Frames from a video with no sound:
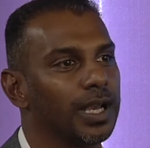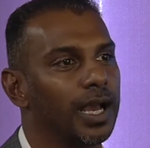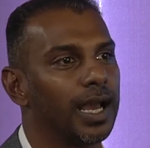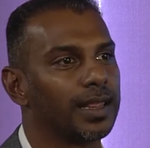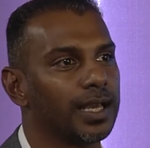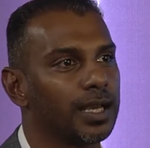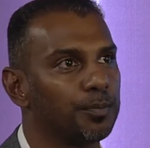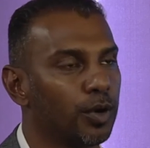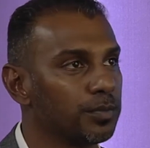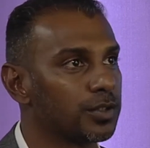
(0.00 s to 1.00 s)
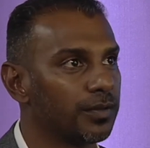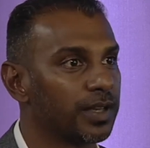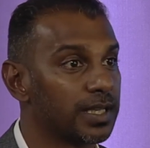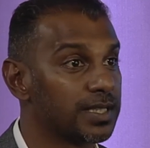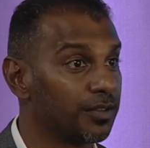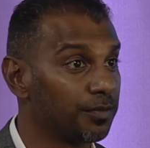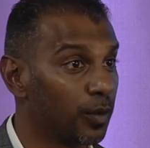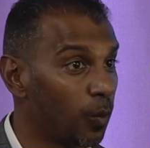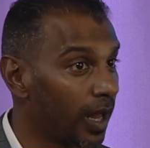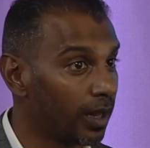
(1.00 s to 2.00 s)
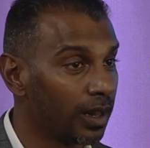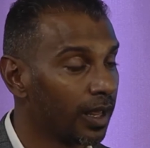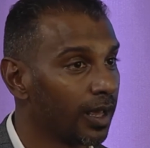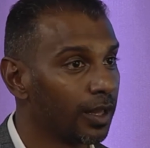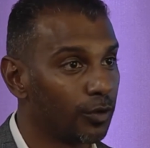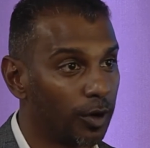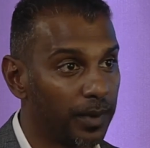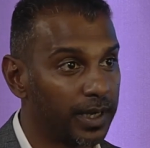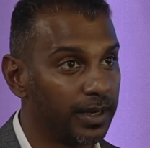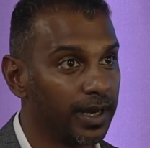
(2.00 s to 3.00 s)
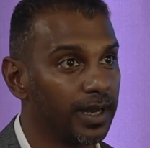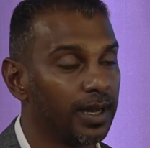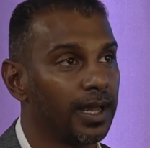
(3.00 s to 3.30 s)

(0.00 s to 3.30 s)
I think problem solving has served me well throughout my career,